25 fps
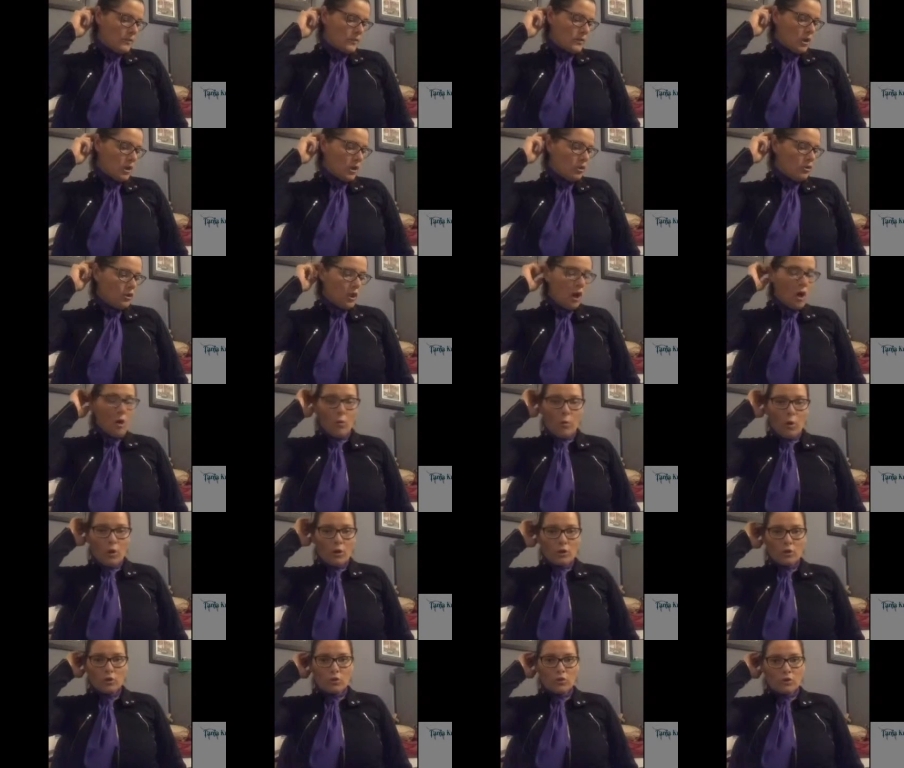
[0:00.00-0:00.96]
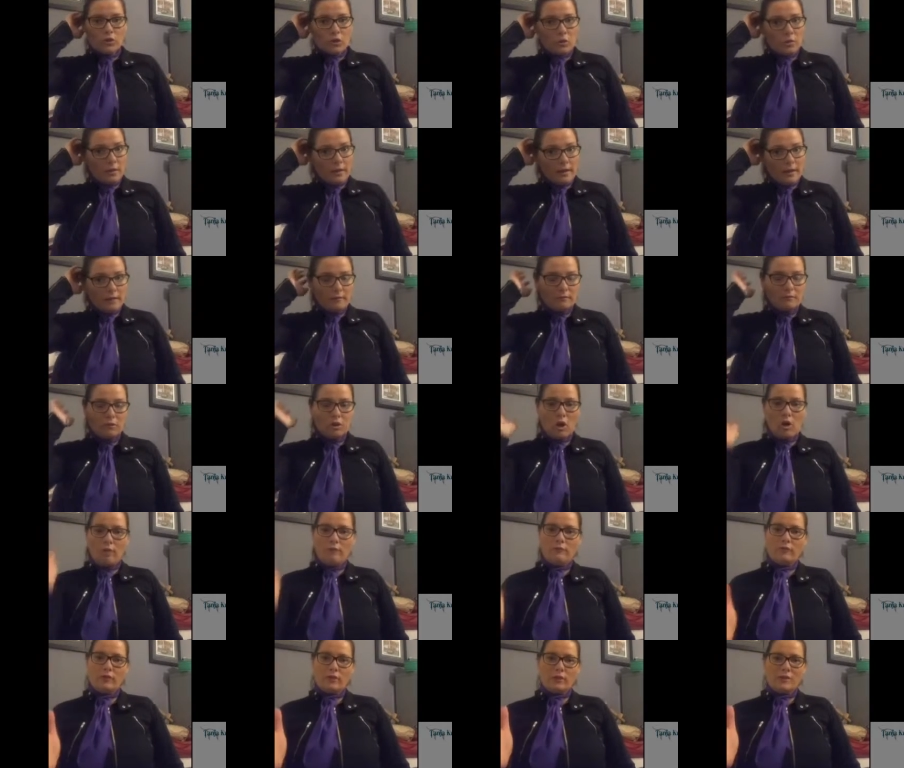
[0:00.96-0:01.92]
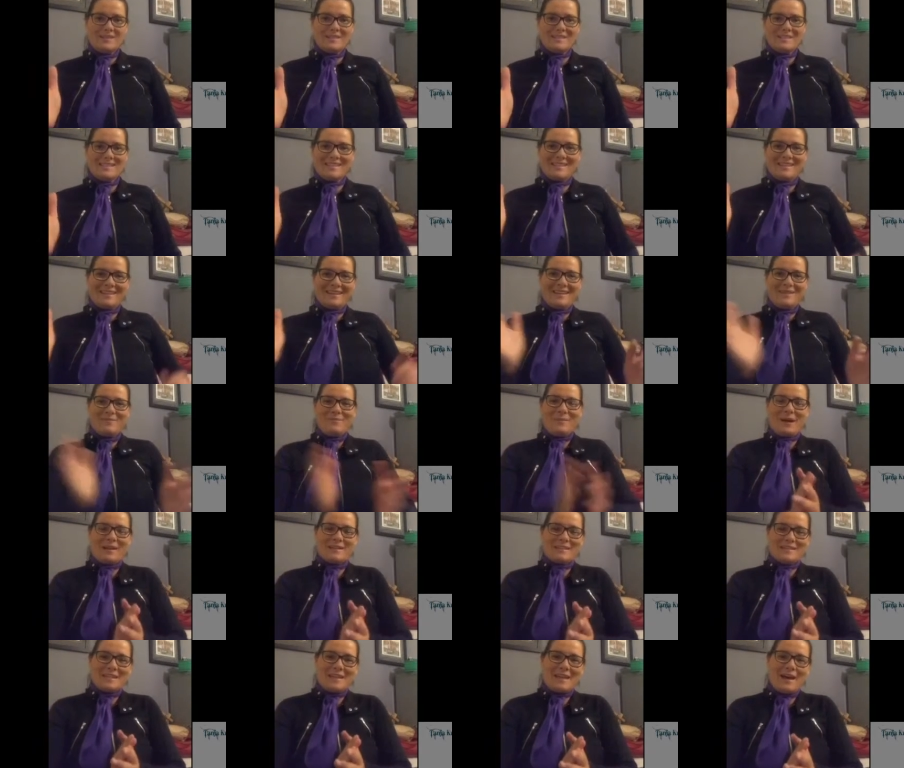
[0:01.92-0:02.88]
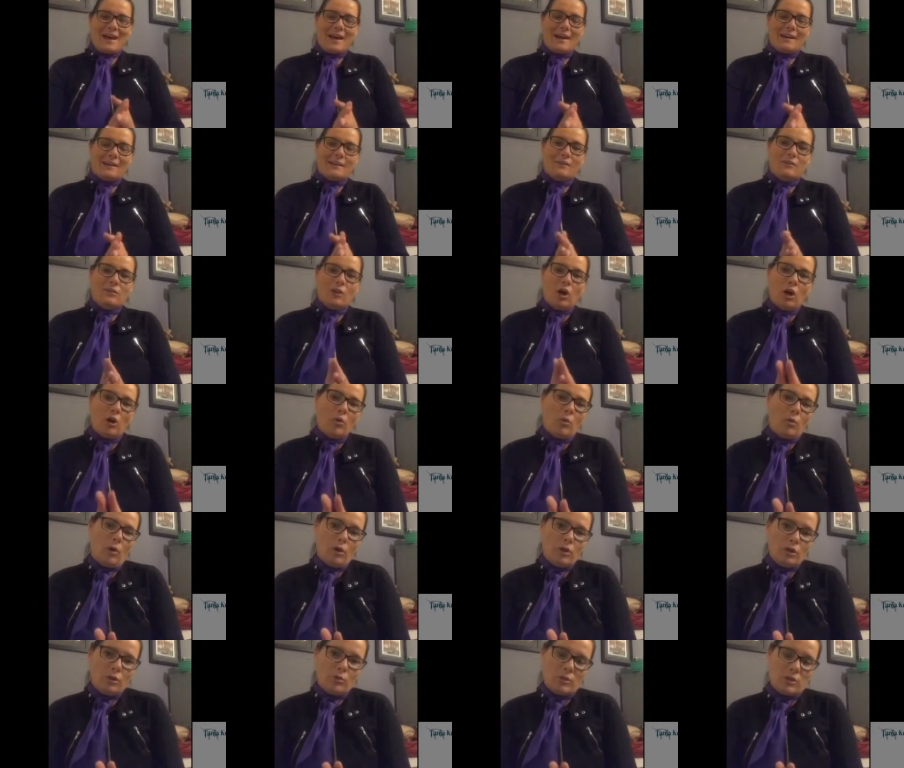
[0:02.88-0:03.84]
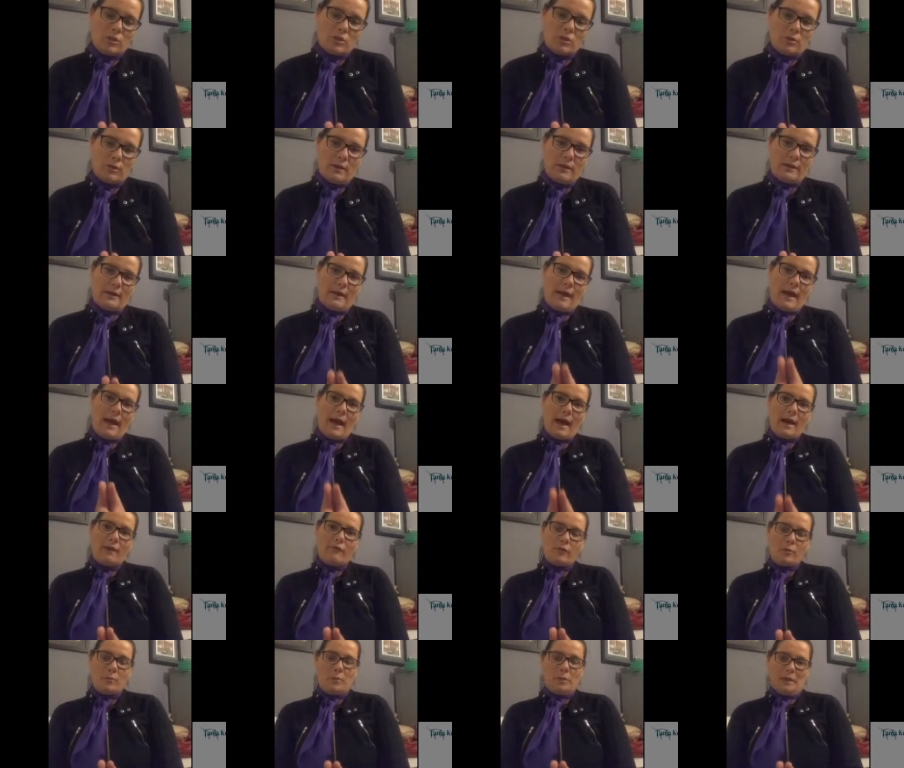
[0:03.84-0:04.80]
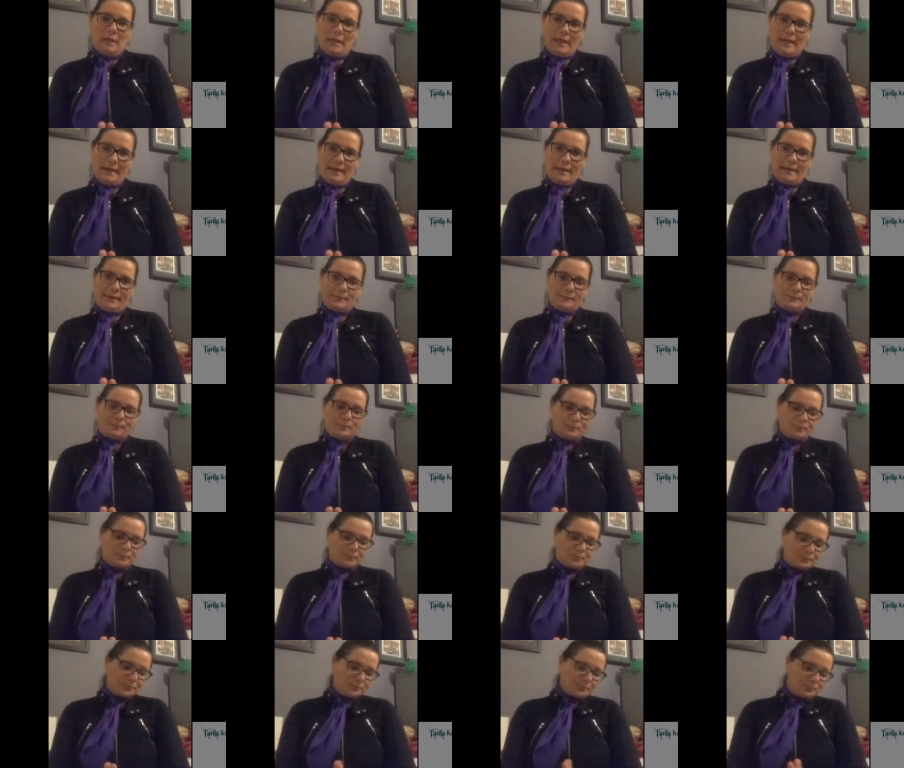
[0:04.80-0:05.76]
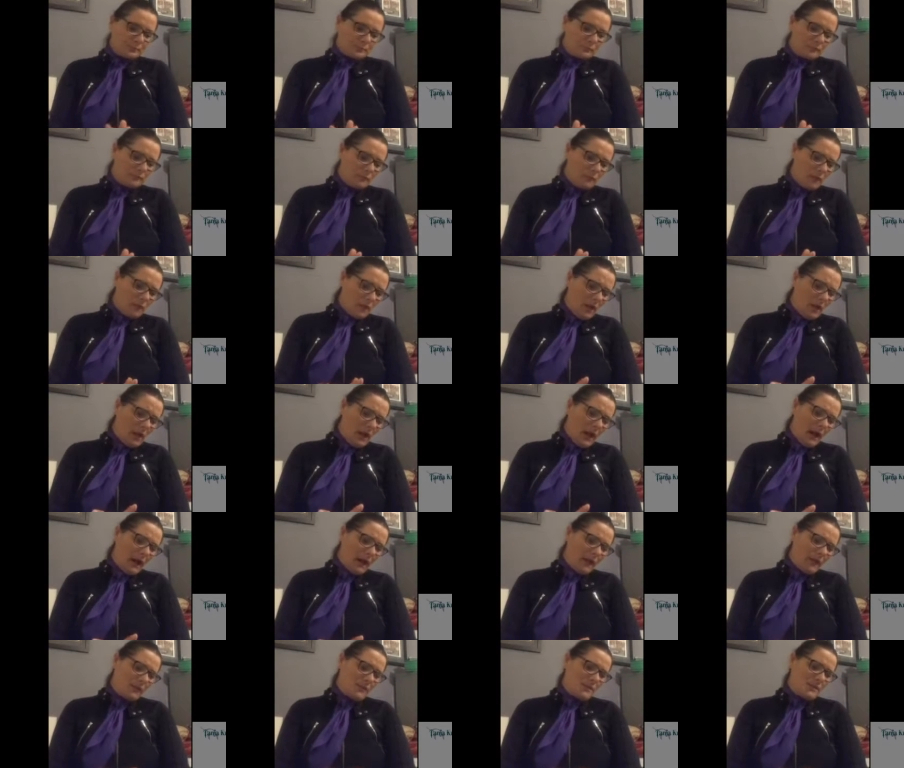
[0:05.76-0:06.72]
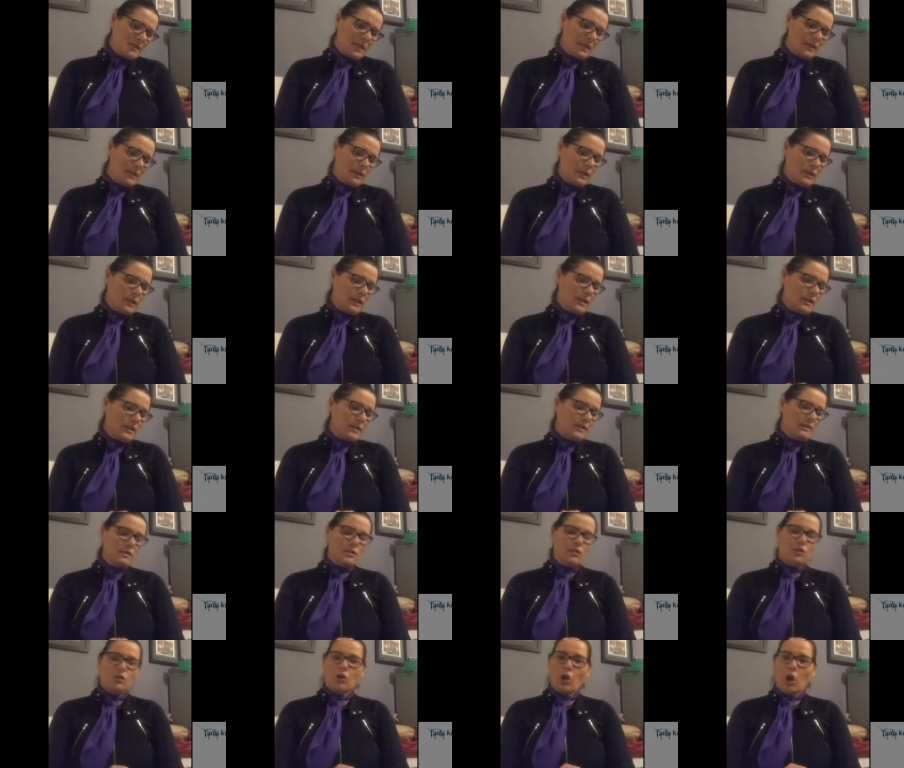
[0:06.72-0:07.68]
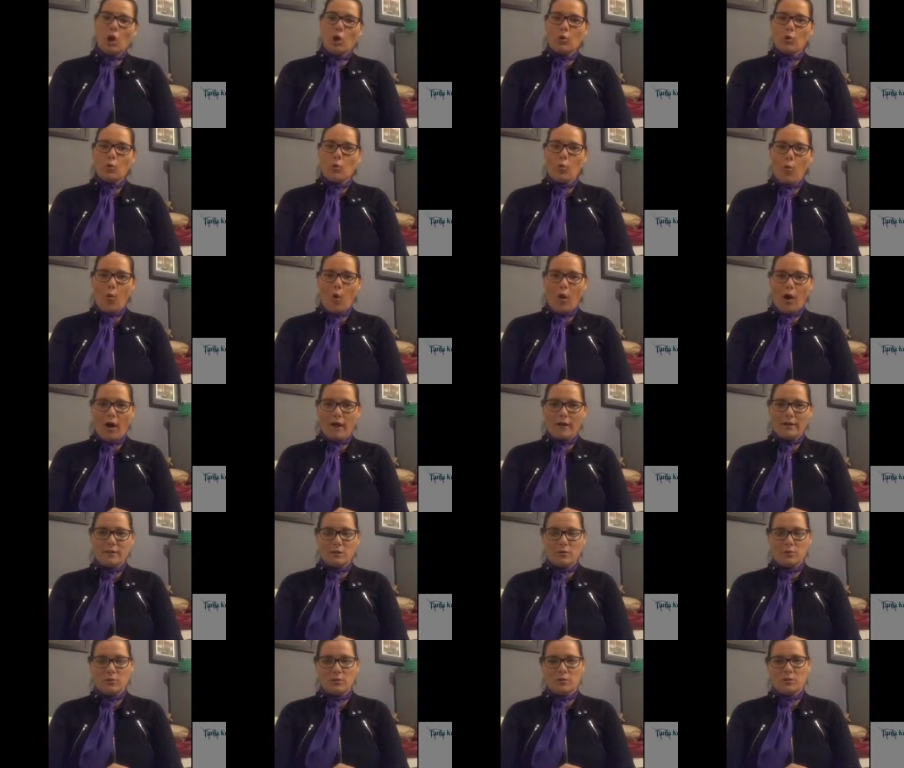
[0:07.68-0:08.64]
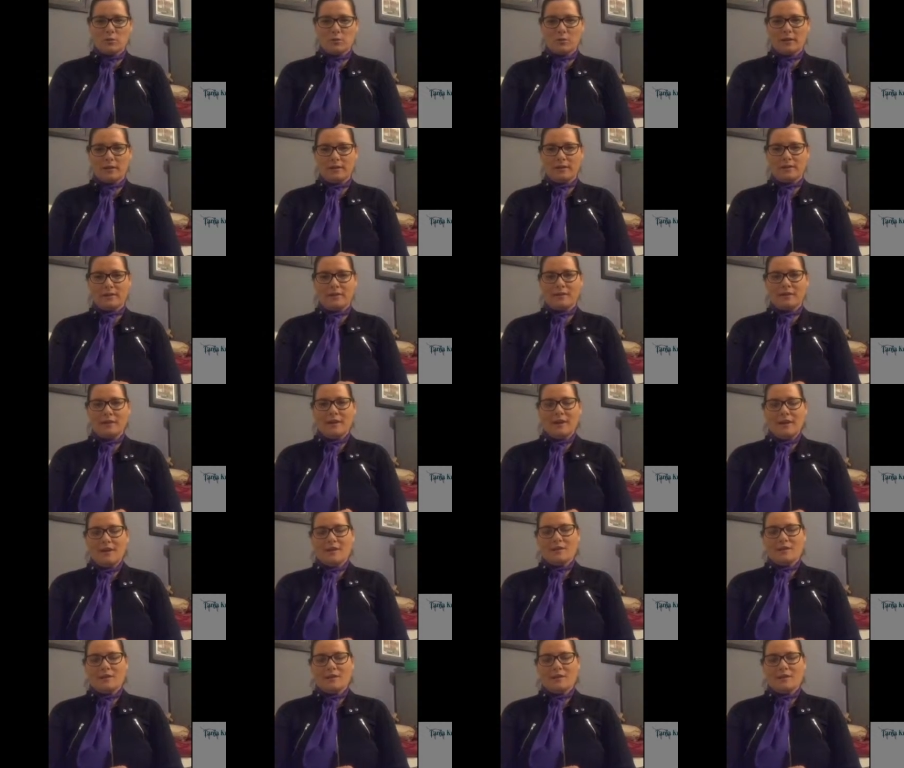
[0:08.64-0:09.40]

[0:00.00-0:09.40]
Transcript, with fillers: So know what you're doing, confidence, back to that. Know what you are doing, have a plan. The second thing is know why you are doing it.